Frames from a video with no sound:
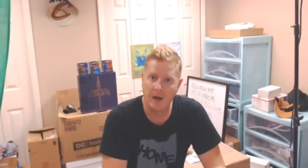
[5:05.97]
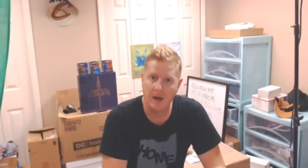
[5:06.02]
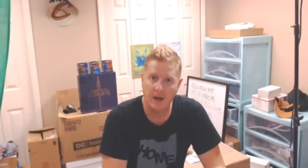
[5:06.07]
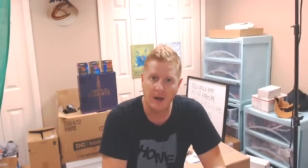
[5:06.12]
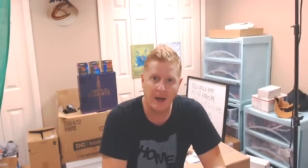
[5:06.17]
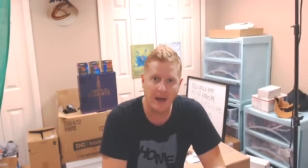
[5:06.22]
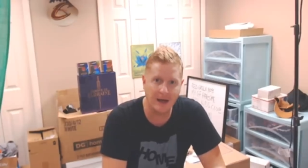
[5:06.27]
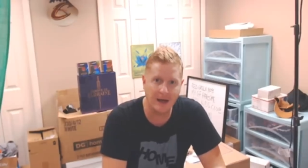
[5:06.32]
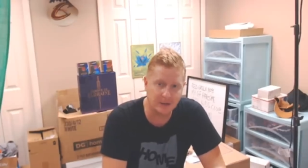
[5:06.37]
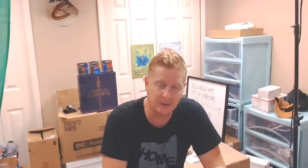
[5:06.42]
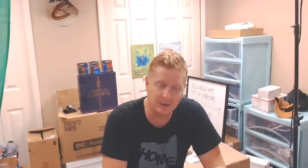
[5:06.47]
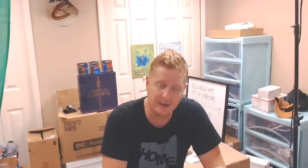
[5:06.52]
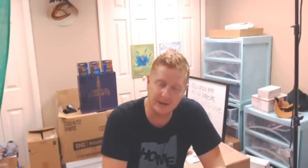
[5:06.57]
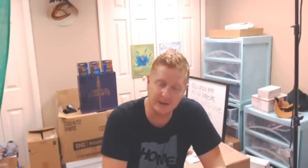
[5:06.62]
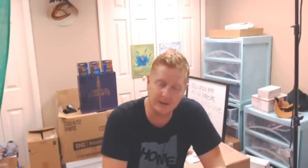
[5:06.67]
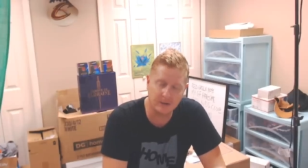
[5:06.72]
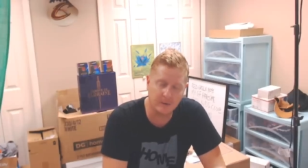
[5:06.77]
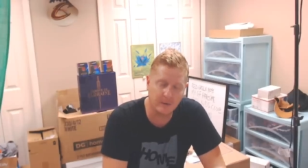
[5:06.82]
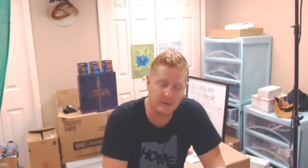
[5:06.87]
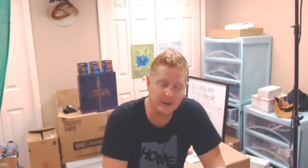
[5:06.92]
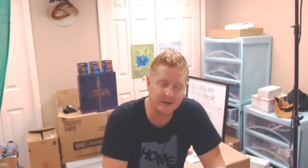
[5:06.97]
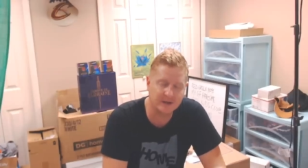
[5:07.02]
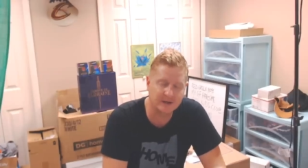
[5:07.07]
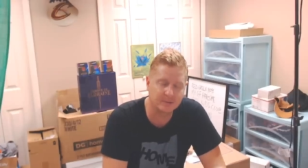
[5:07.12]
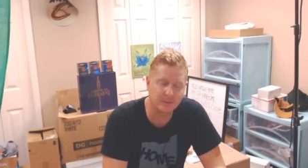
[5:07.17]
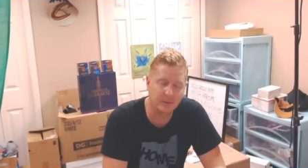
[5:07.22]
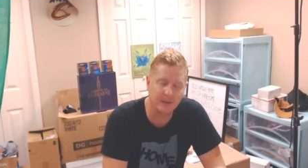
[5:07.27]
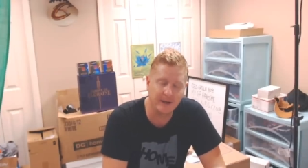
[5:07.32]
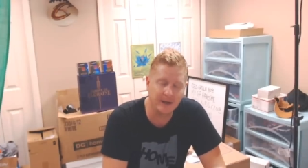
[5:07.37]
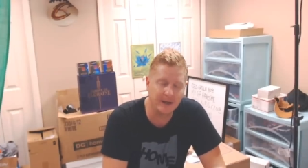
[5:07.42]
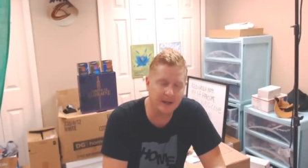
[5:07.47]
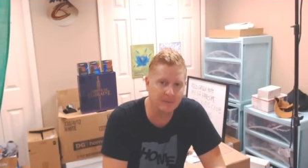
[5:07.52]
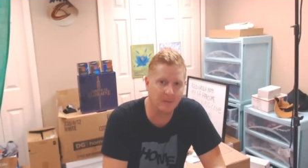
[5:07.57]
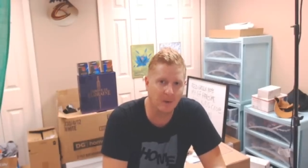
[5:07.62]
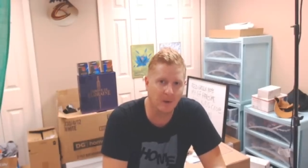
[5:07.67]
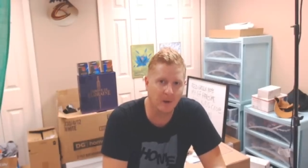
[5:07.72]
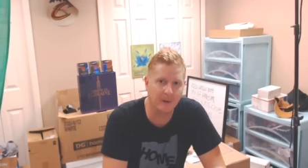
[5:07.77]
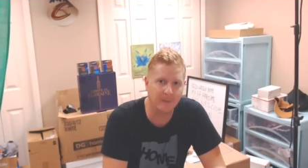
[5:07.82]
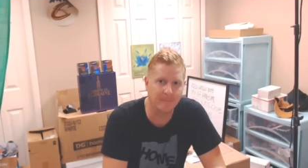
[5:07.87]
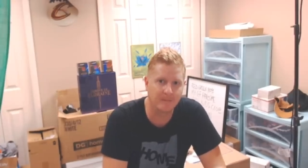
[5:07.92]
Actually, I just don't want to explain
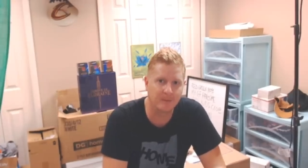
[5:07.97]
anymore.